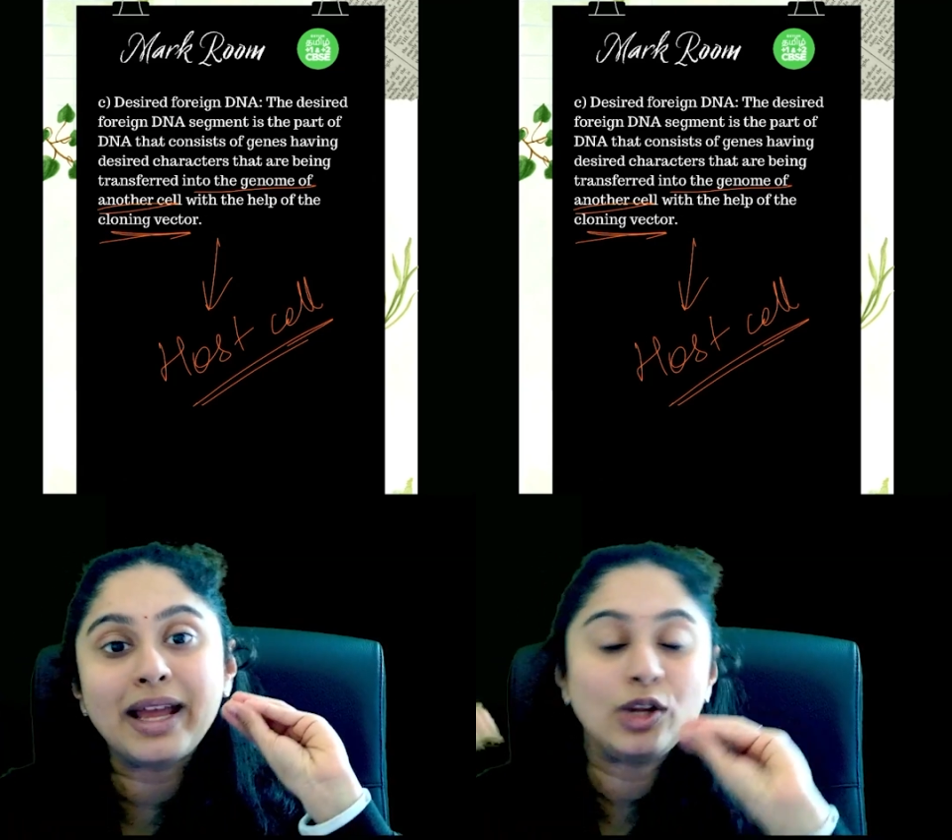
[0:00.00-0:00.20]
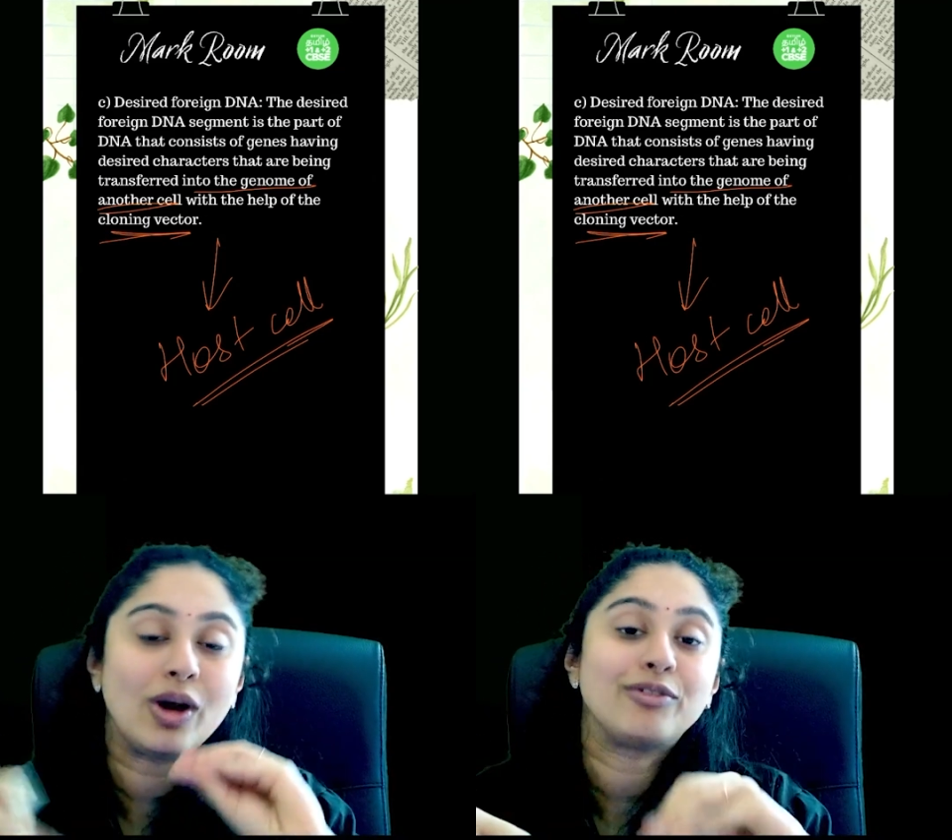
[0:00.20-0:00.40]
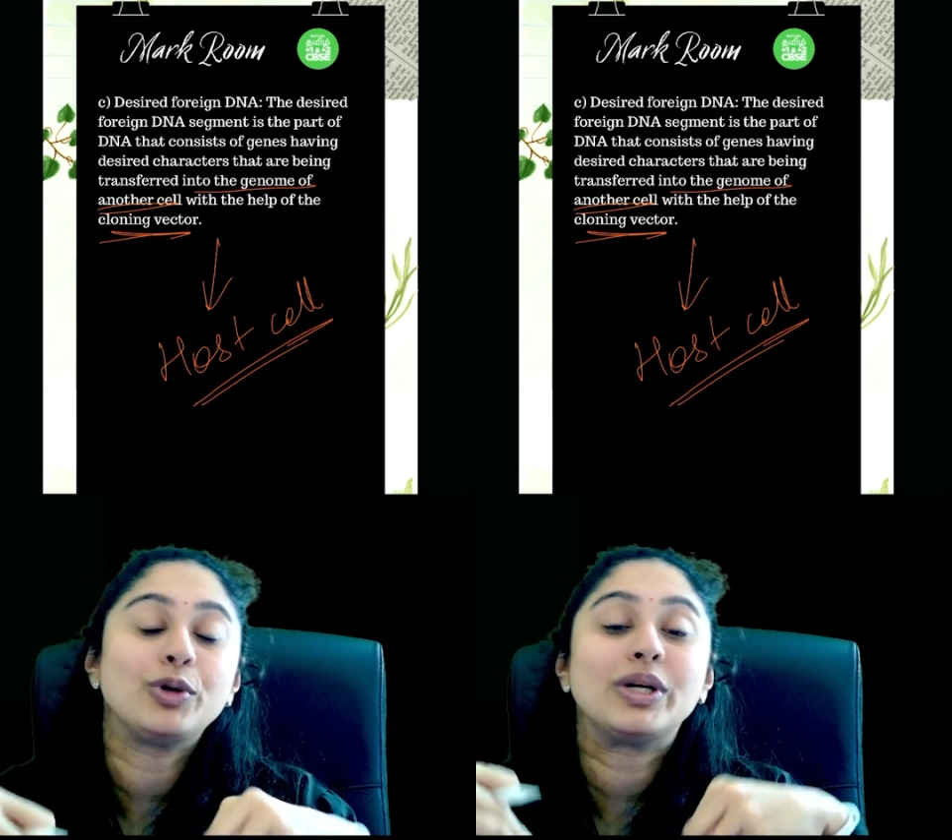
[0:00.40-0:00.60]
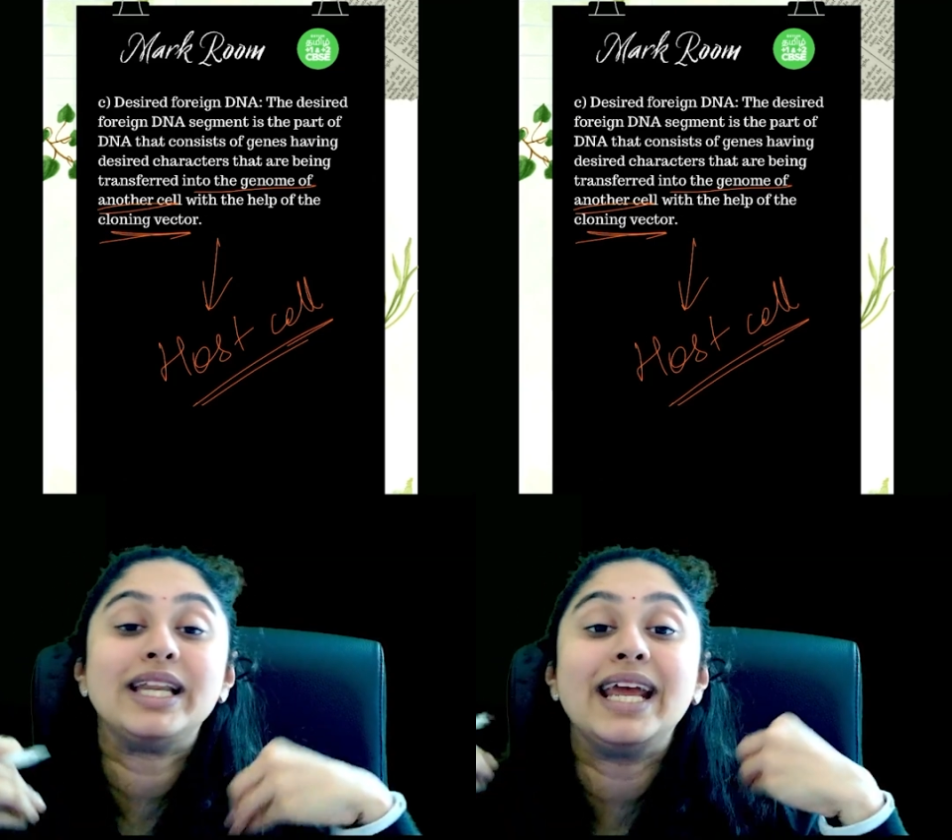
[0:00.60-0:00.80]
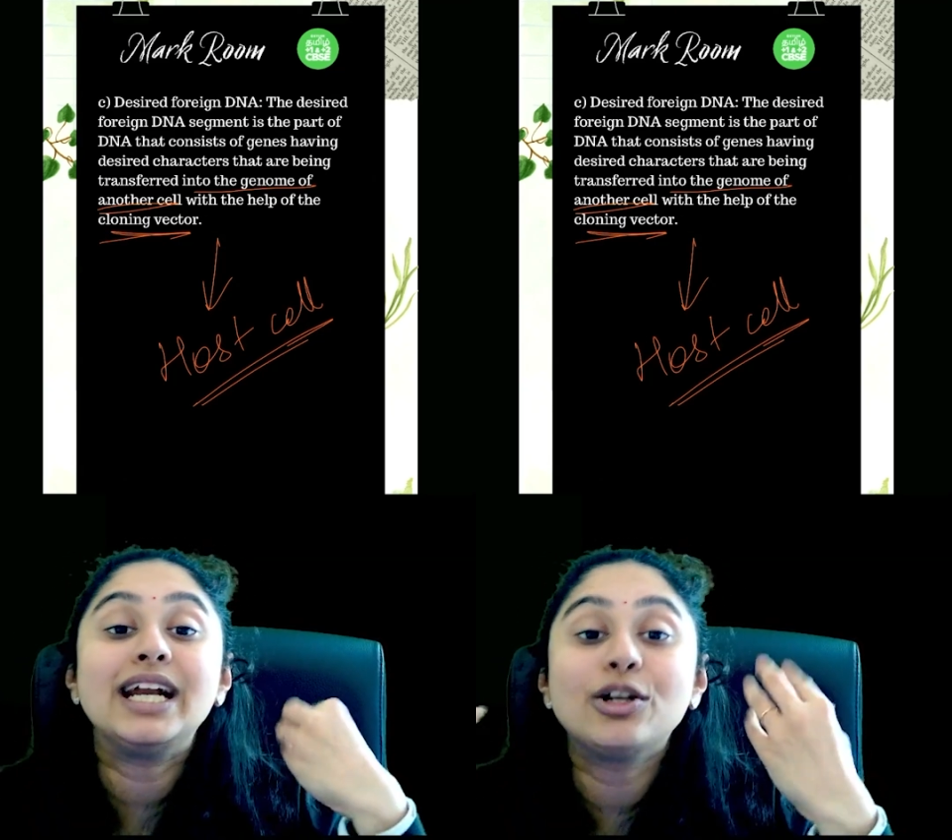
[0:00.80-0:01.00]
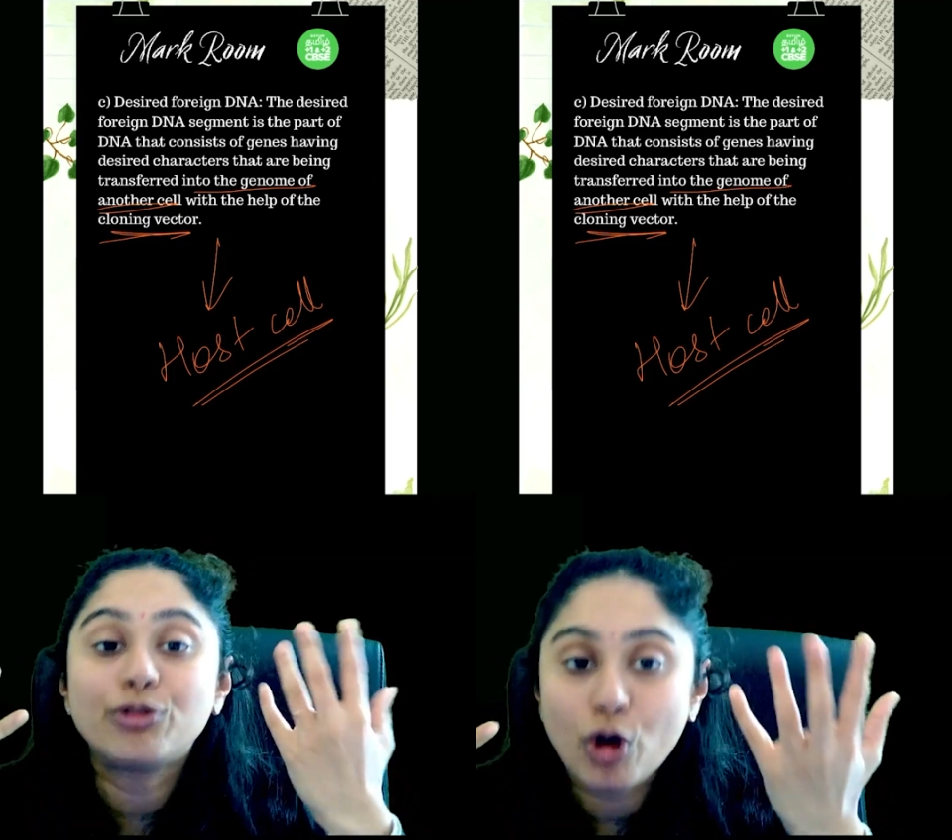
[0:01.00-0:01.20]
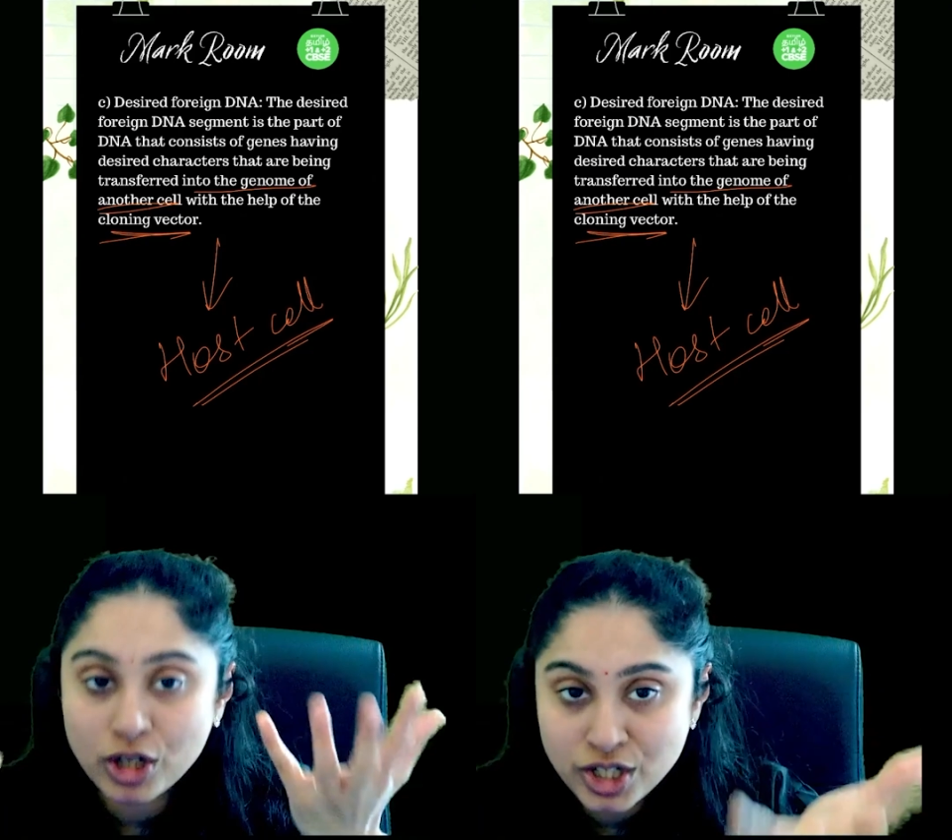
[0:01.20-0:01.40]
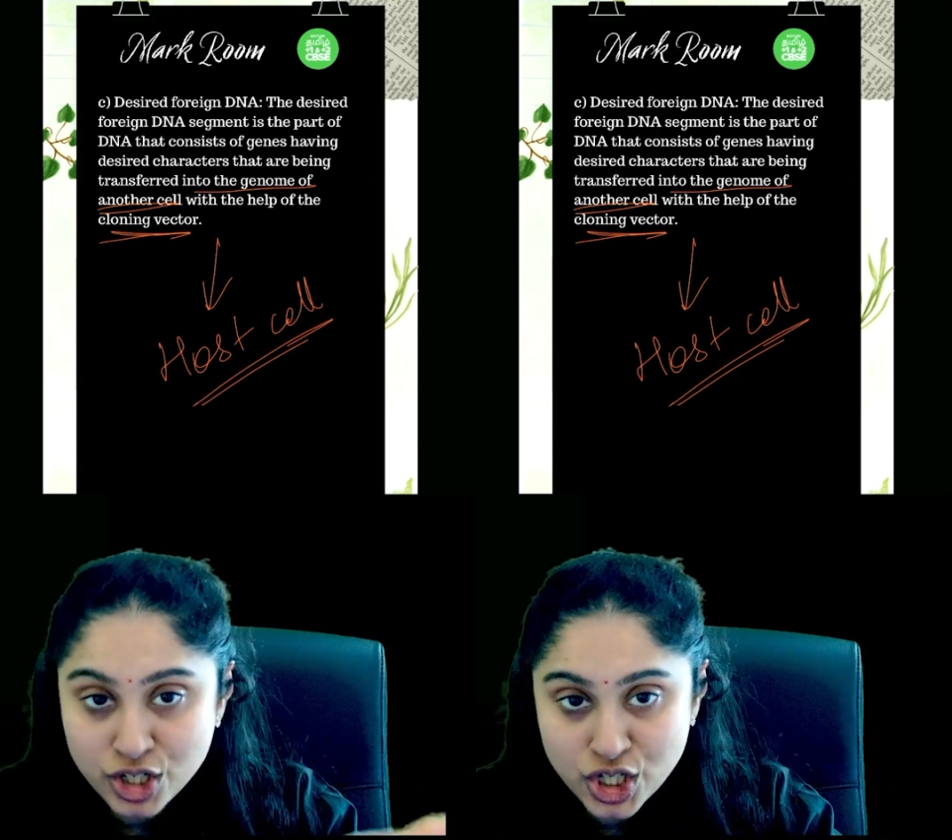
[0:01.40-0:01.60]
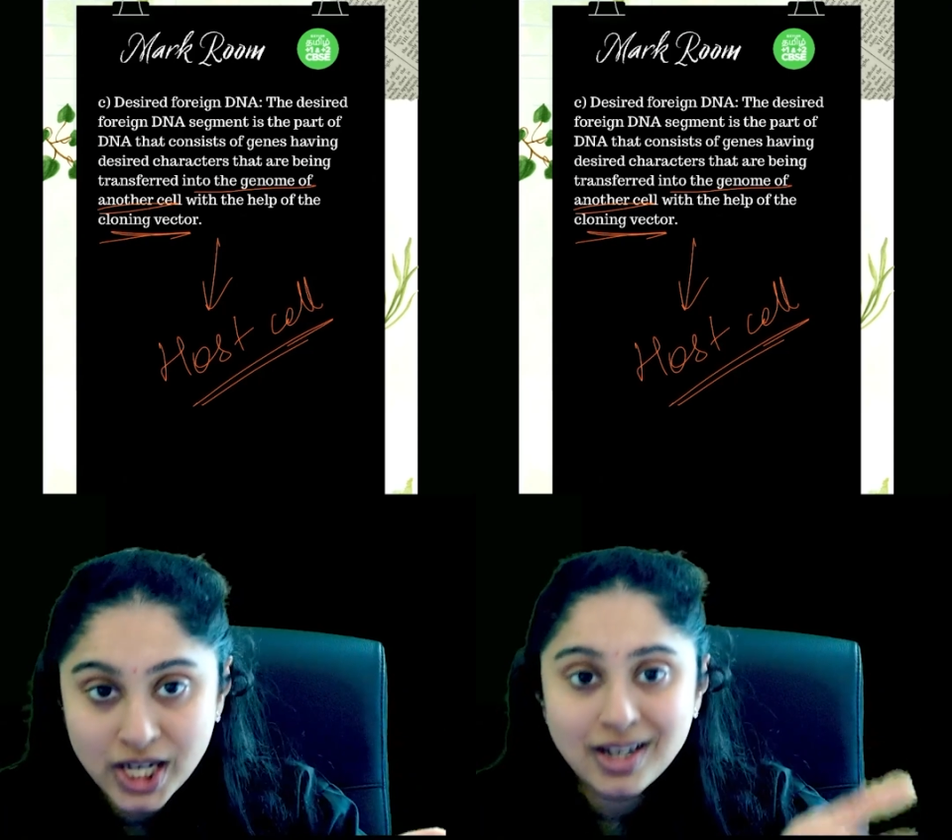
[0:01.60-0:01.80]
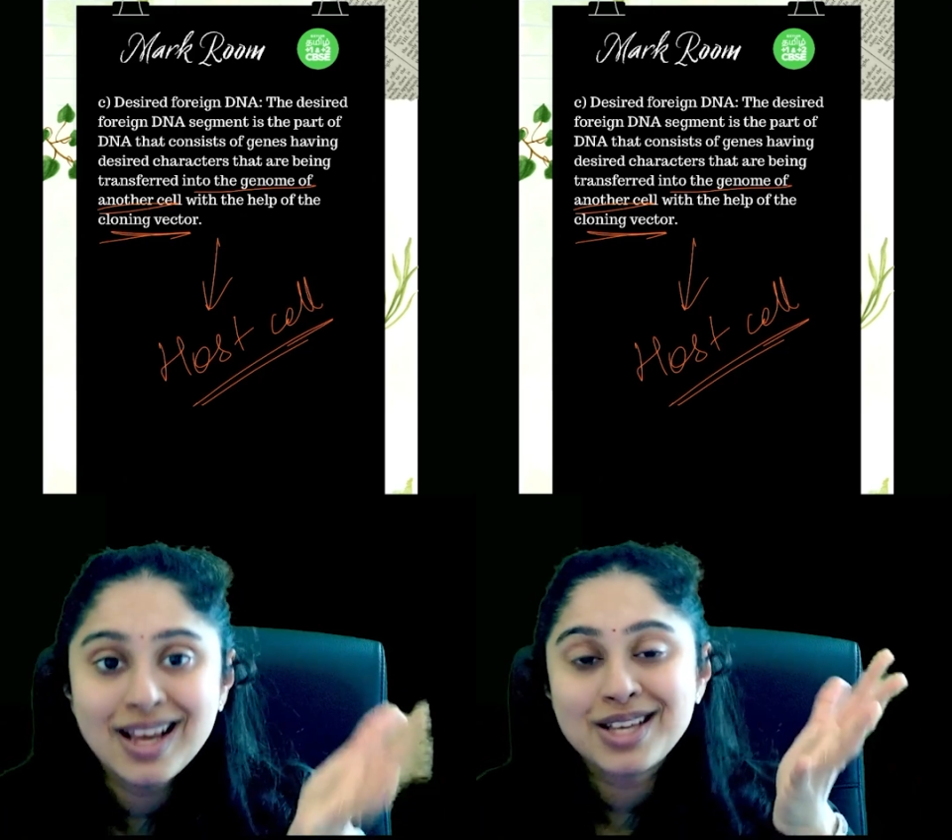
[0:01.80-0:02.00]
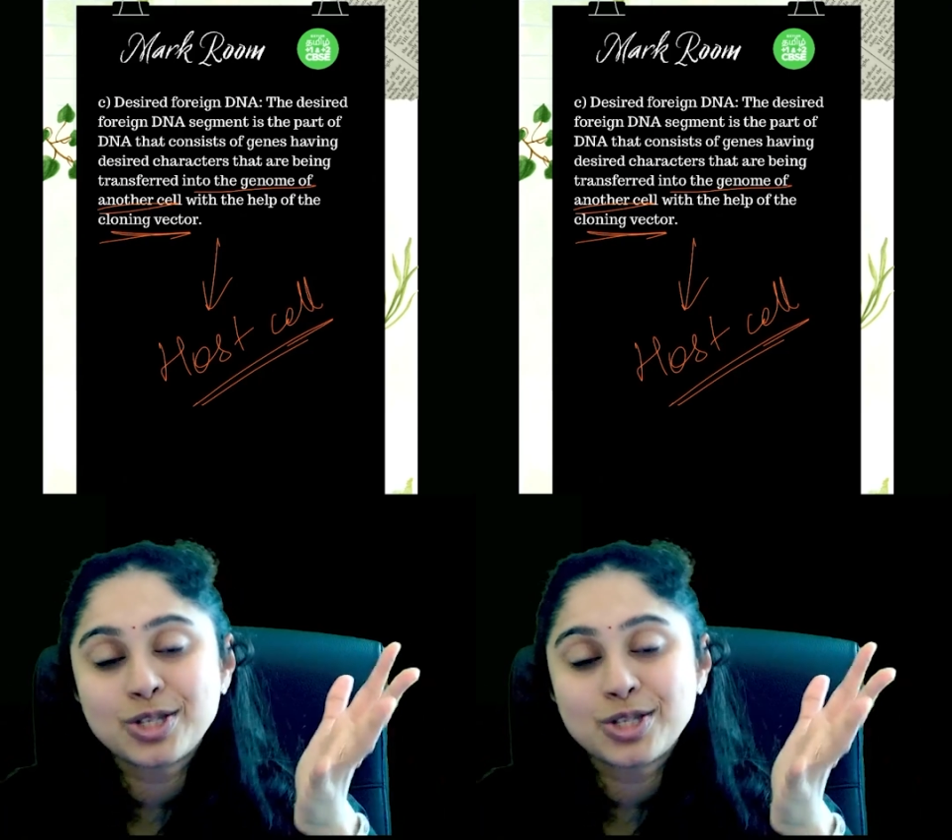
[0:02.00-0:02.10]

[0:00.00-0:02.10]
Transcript: and you have to create a foreign gene